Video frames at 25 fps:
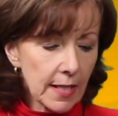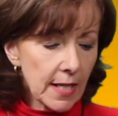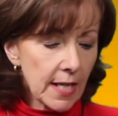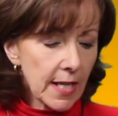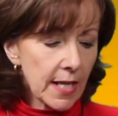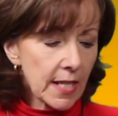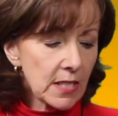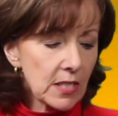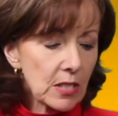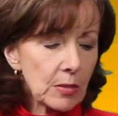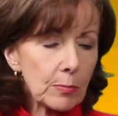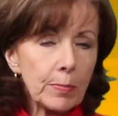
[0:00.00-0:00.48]

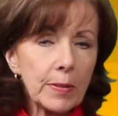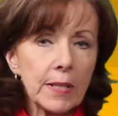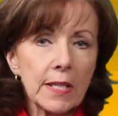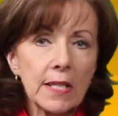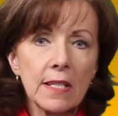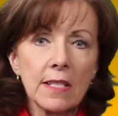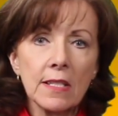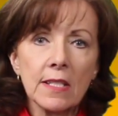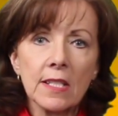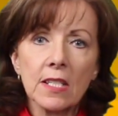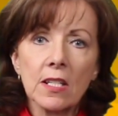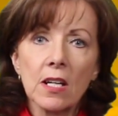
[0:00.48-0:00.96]
It
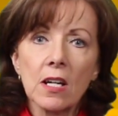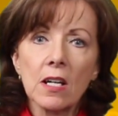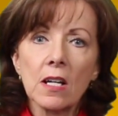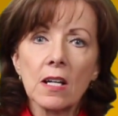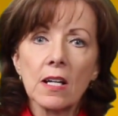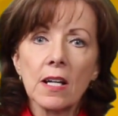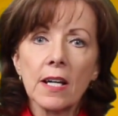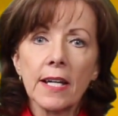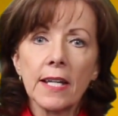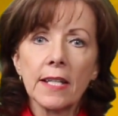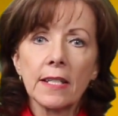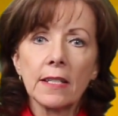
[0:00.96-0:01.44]
depends
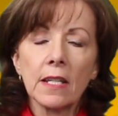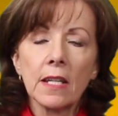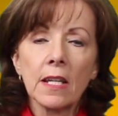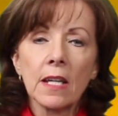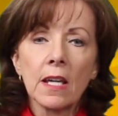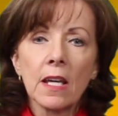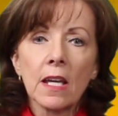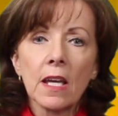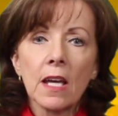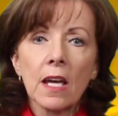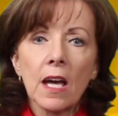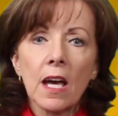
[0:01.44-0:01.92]
on
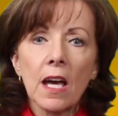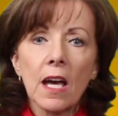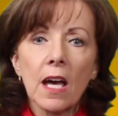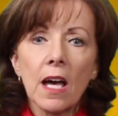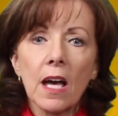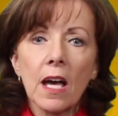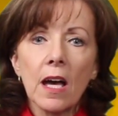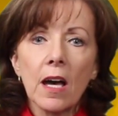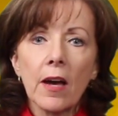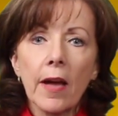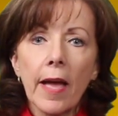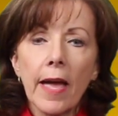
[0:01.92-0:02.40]

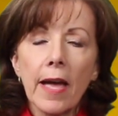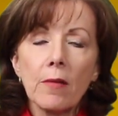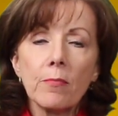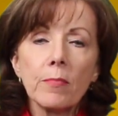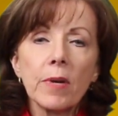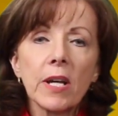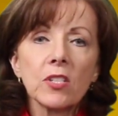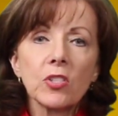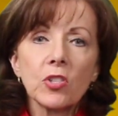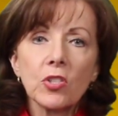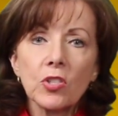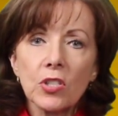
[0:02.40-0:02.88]
how
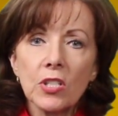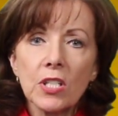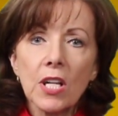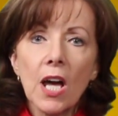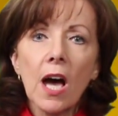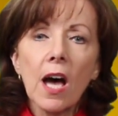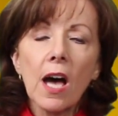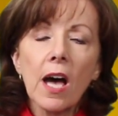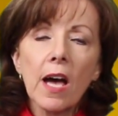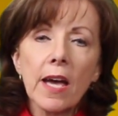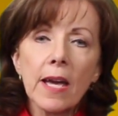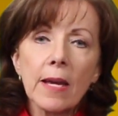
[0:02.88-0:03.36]
much
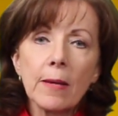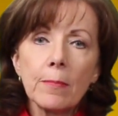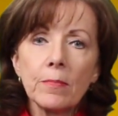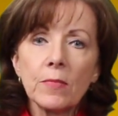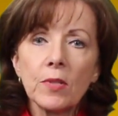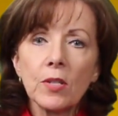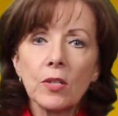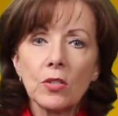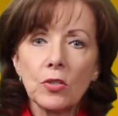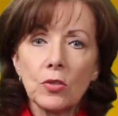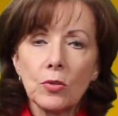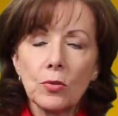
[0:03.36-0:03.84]

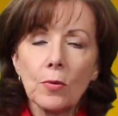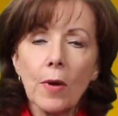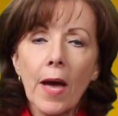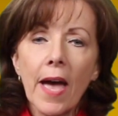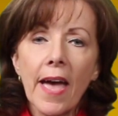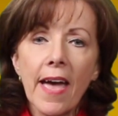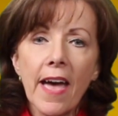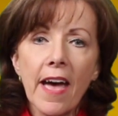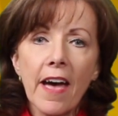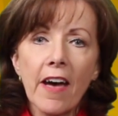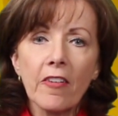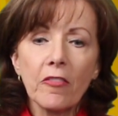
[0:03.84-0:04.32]
time you
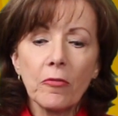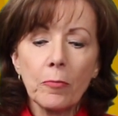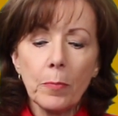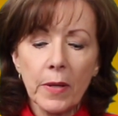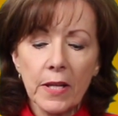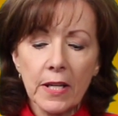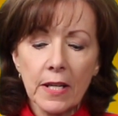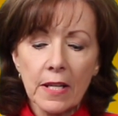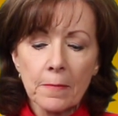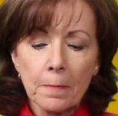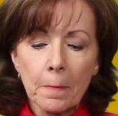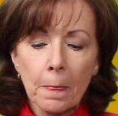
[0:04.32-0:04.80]
have,
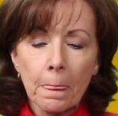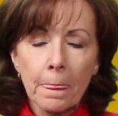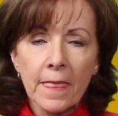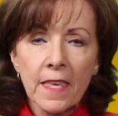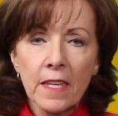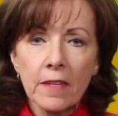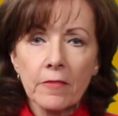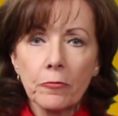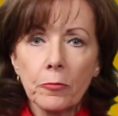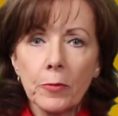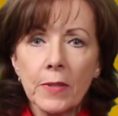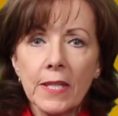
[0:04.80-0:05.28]
but
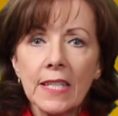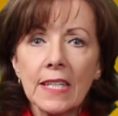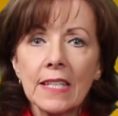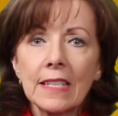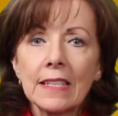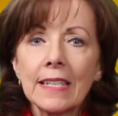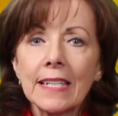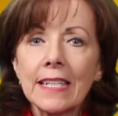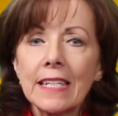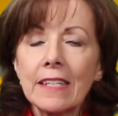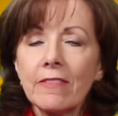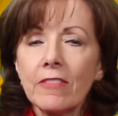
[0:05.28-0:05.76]
if we
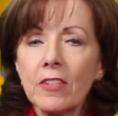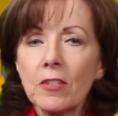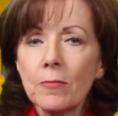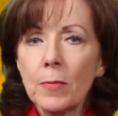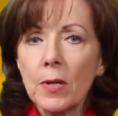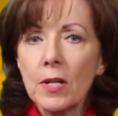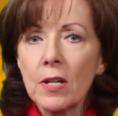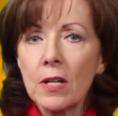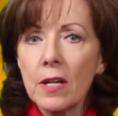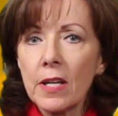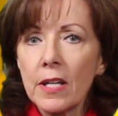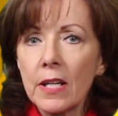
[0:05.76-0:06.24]
can leave them
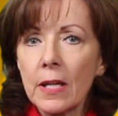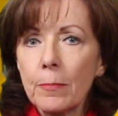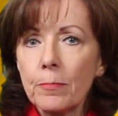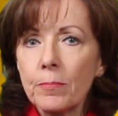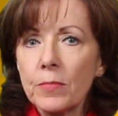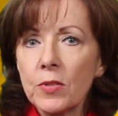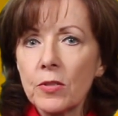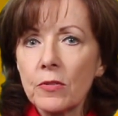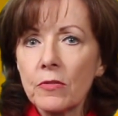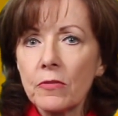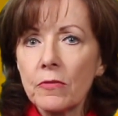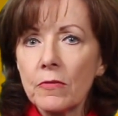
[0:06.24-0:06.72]
on
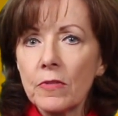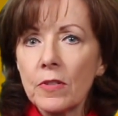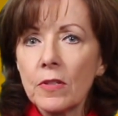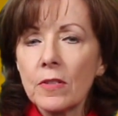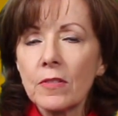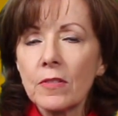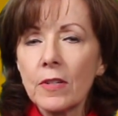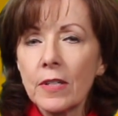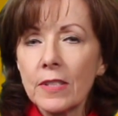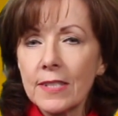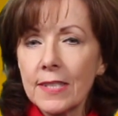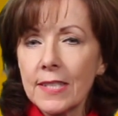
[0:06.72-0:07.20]
up to
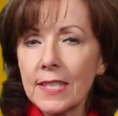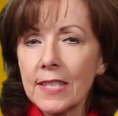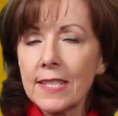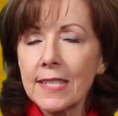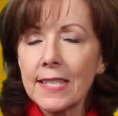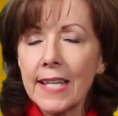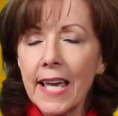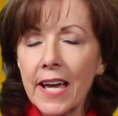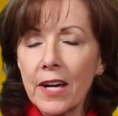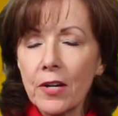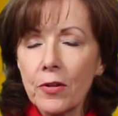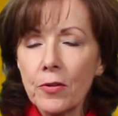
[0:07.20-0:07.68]

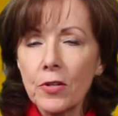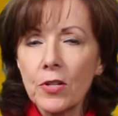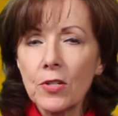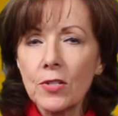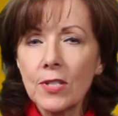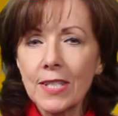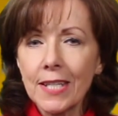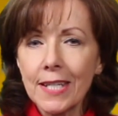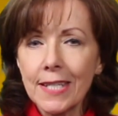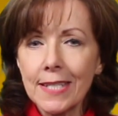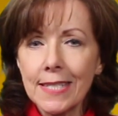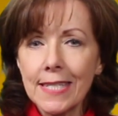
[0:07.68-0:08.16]
6
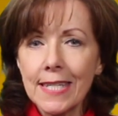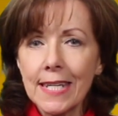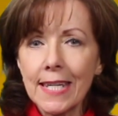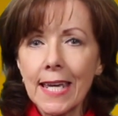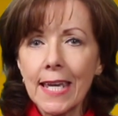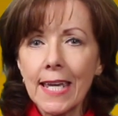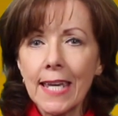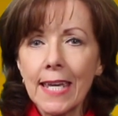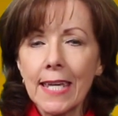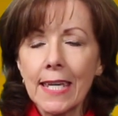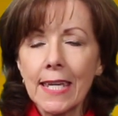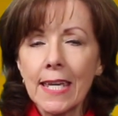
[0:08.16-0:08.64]
hours a
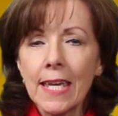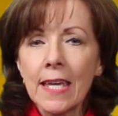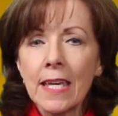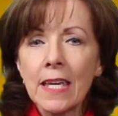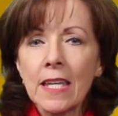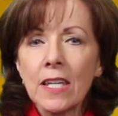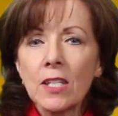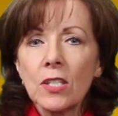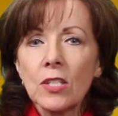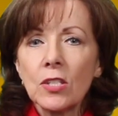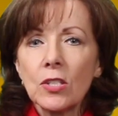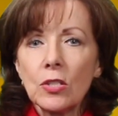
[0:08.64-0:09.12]
day,
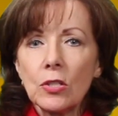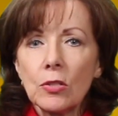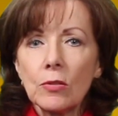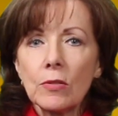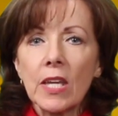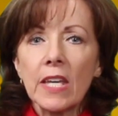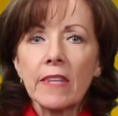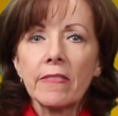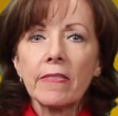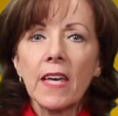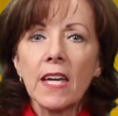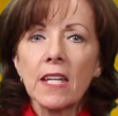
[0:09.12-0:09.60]
you
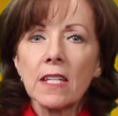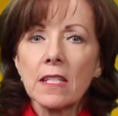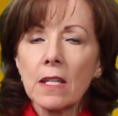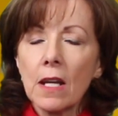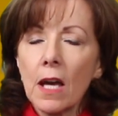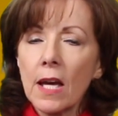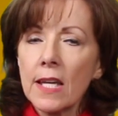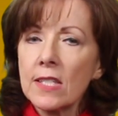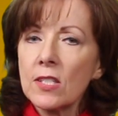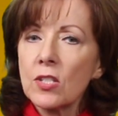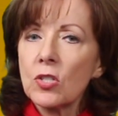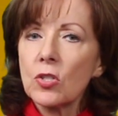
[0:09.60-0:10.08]
get that
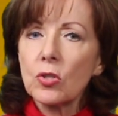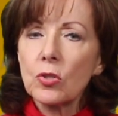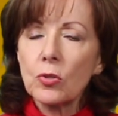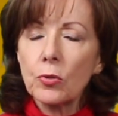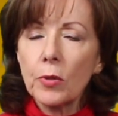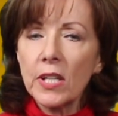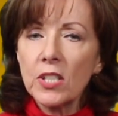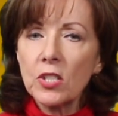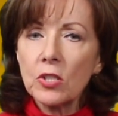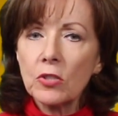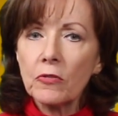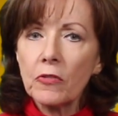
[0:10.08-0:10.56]
nice
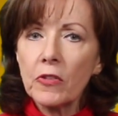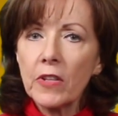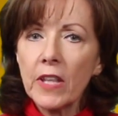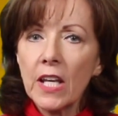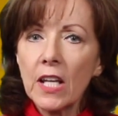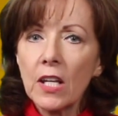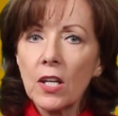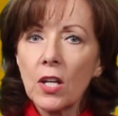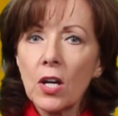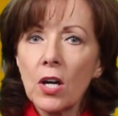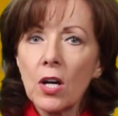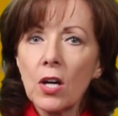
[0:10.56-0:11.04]
stretch for
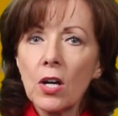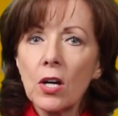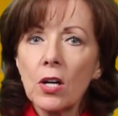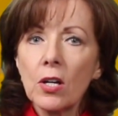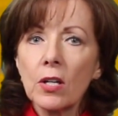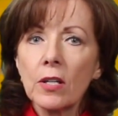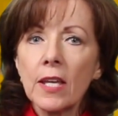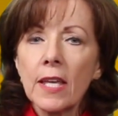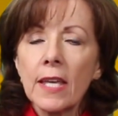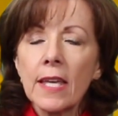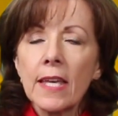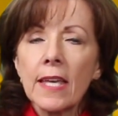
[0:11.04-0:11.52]
that
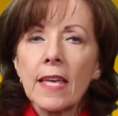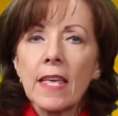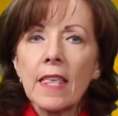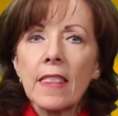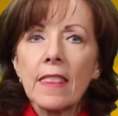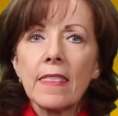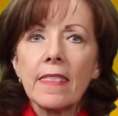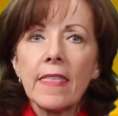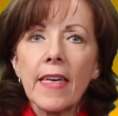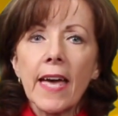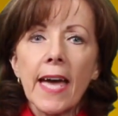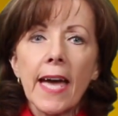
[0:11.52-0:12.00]
long,
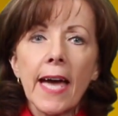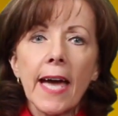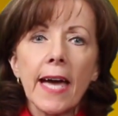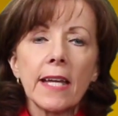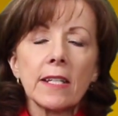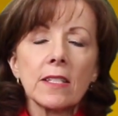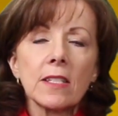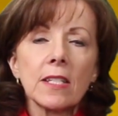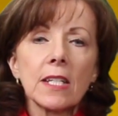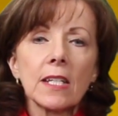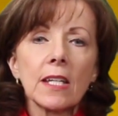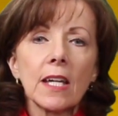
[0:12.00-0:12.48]

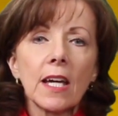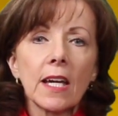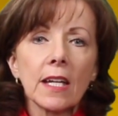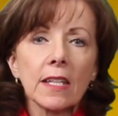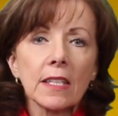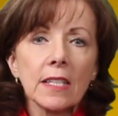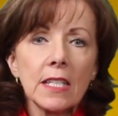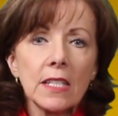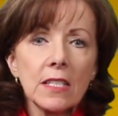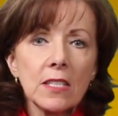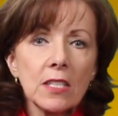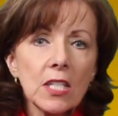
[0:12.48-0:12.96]
that
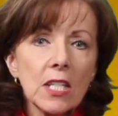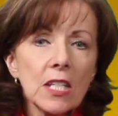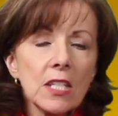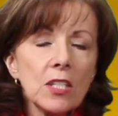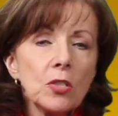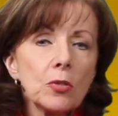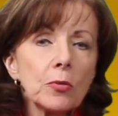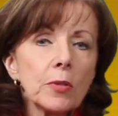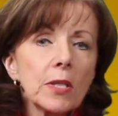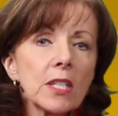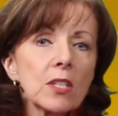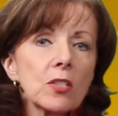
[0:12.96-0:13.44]

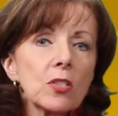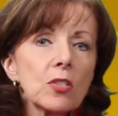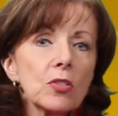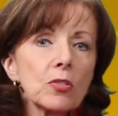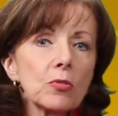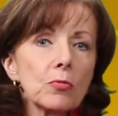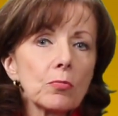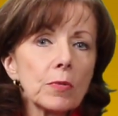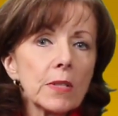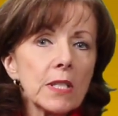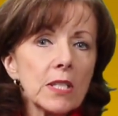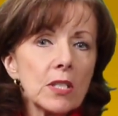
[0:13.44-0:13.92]
continuing
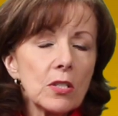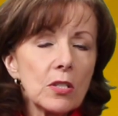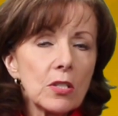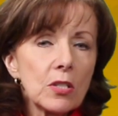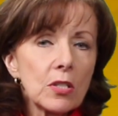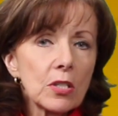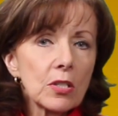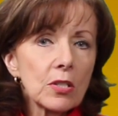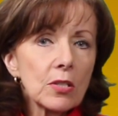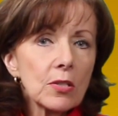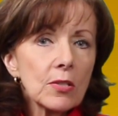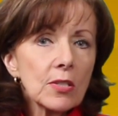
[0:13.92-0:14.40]
to
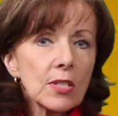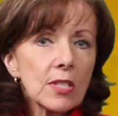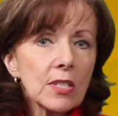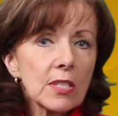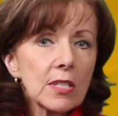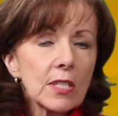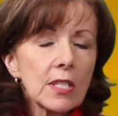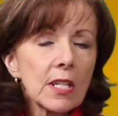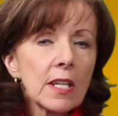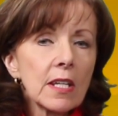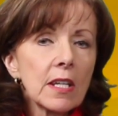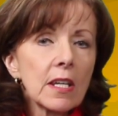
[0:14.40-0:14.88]

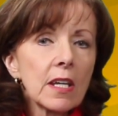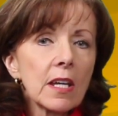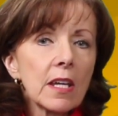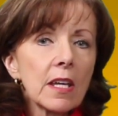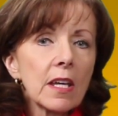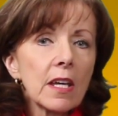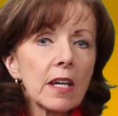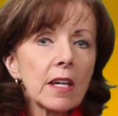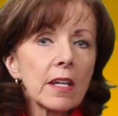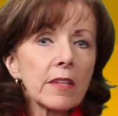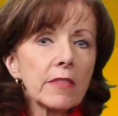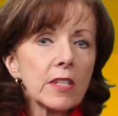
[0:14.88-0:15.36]
reduce
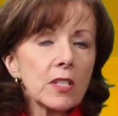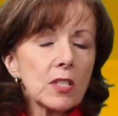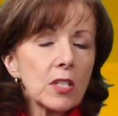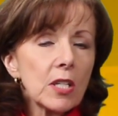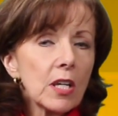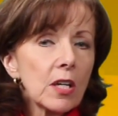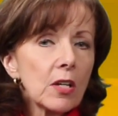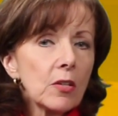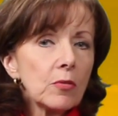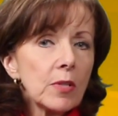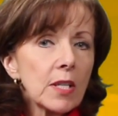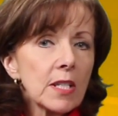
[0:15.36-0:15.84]
the
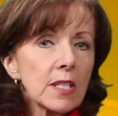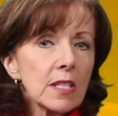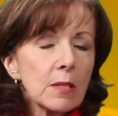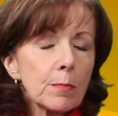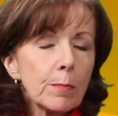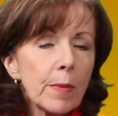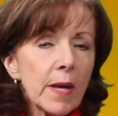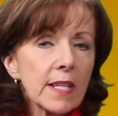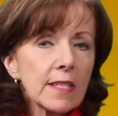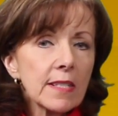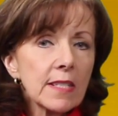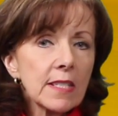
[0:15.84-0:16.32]
tone and
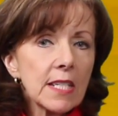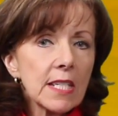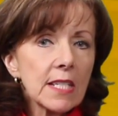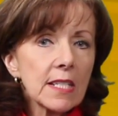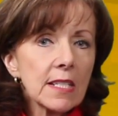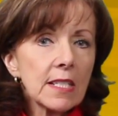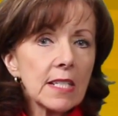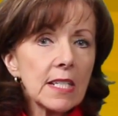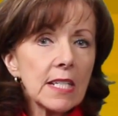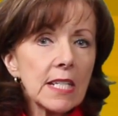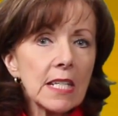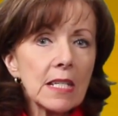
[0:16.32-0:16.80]

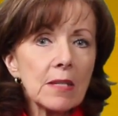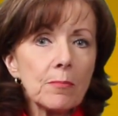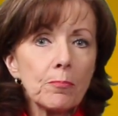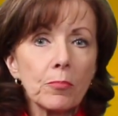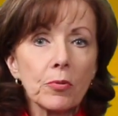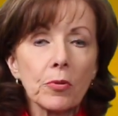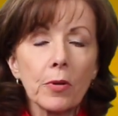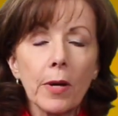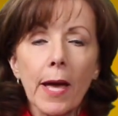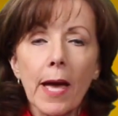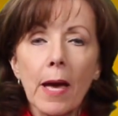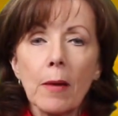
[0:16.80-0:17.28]
spasticity,
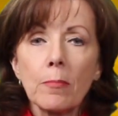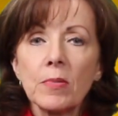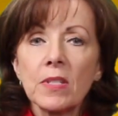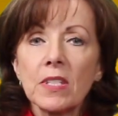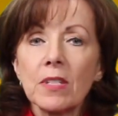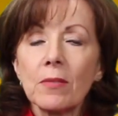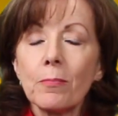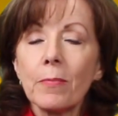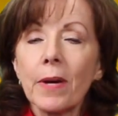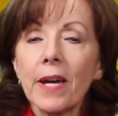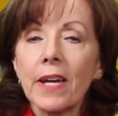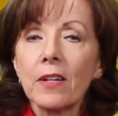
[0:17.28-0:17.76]
perhaps
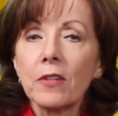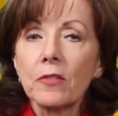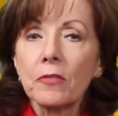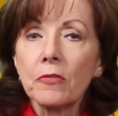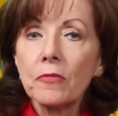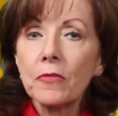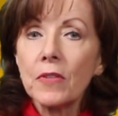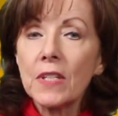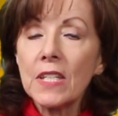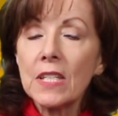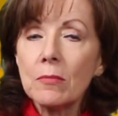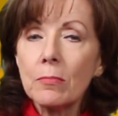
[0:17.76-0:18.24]
some
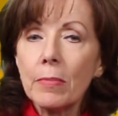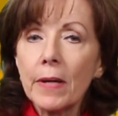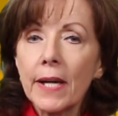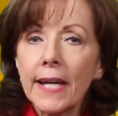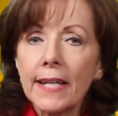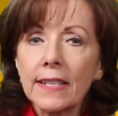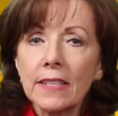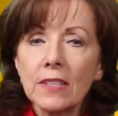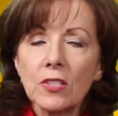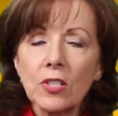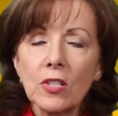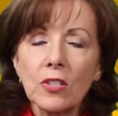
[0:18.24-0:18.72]

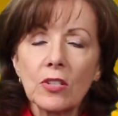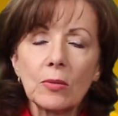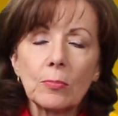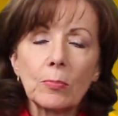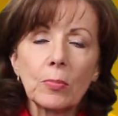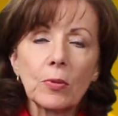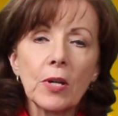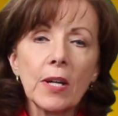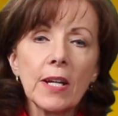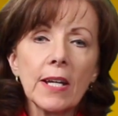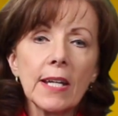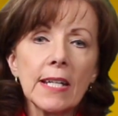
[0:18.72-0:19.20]
biofeedback to the
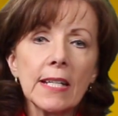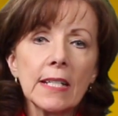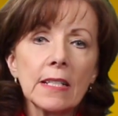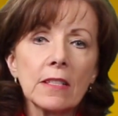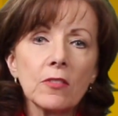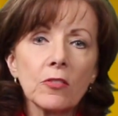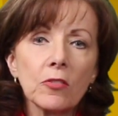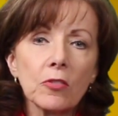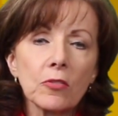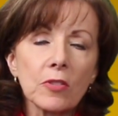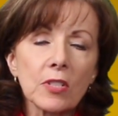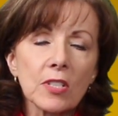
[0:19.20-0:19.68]
brain
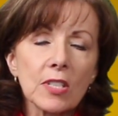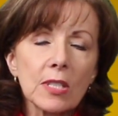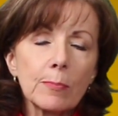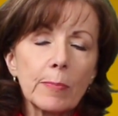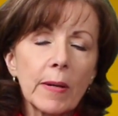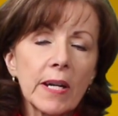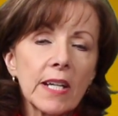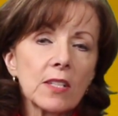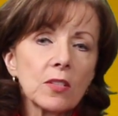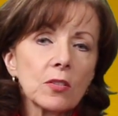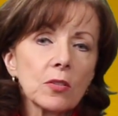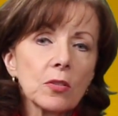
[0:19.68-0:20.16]
through the
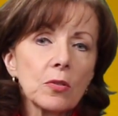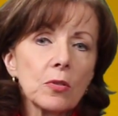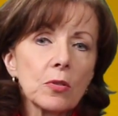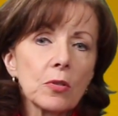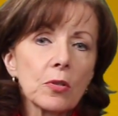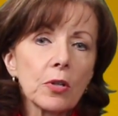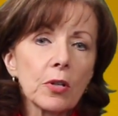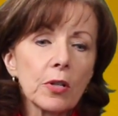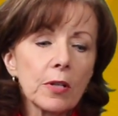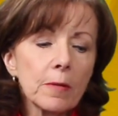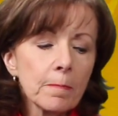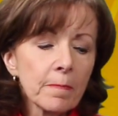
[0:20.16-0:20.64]
spinal
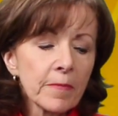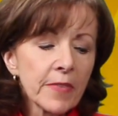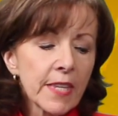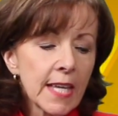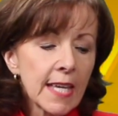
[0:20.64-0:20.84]
cord,